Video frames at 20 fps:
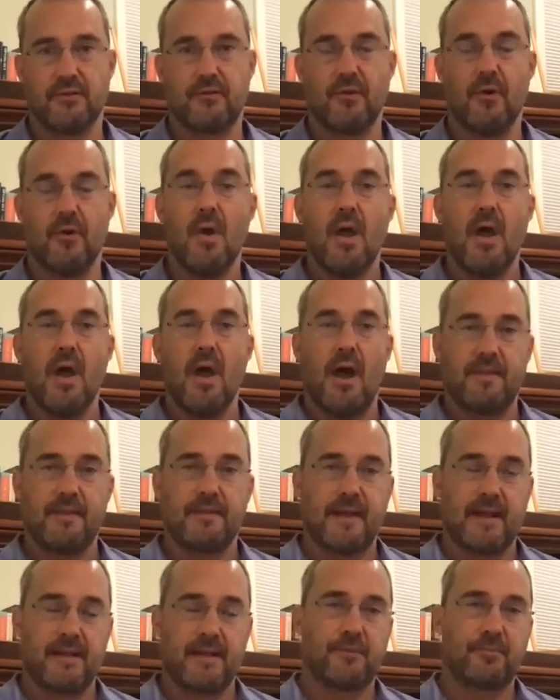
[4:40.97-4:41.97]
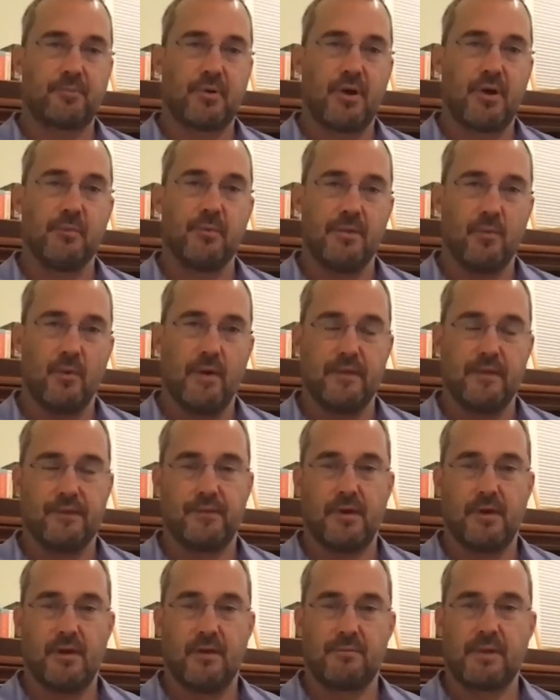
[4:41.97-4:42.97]
So I think that's probably the one that's
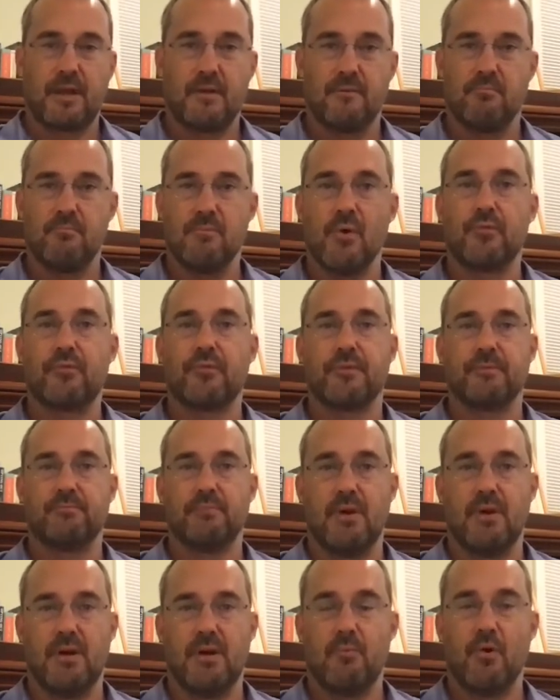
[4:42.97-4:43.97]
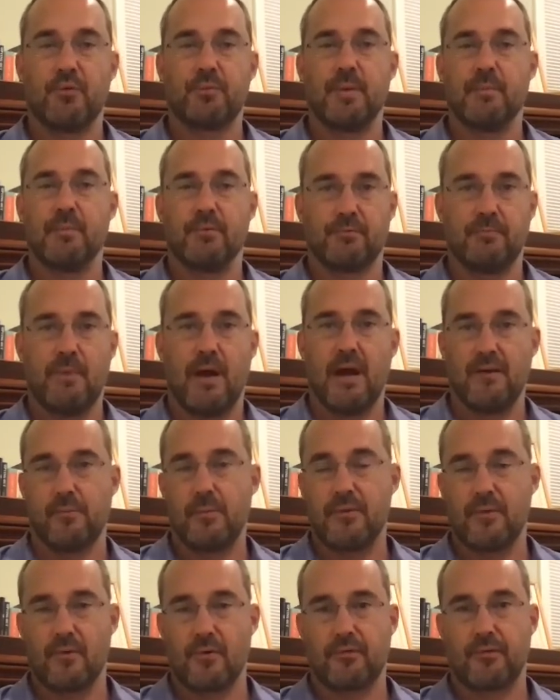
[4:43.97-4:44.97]
kind of most on most people's minds,
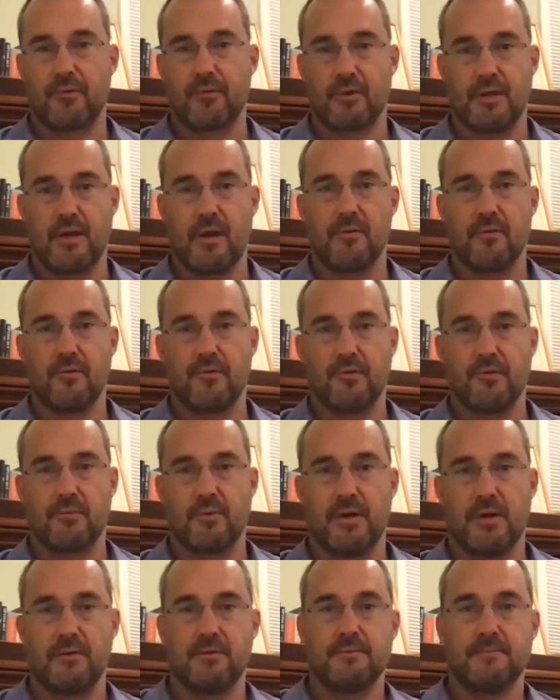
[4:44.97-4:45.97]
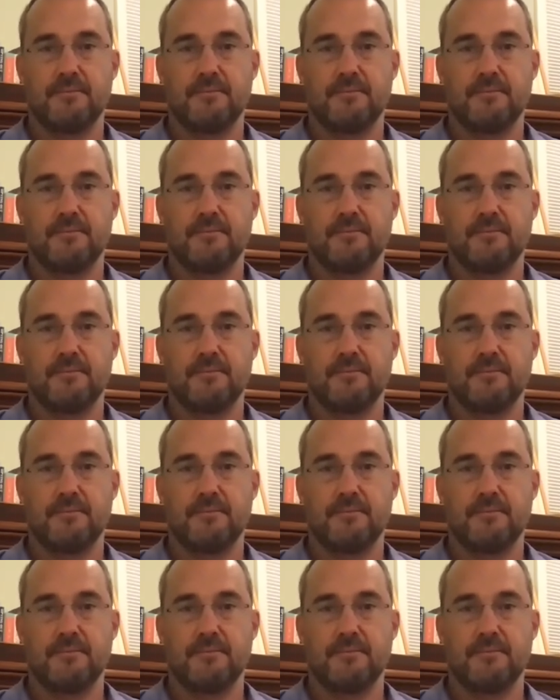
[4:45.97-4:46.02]
but there are certainly others as well.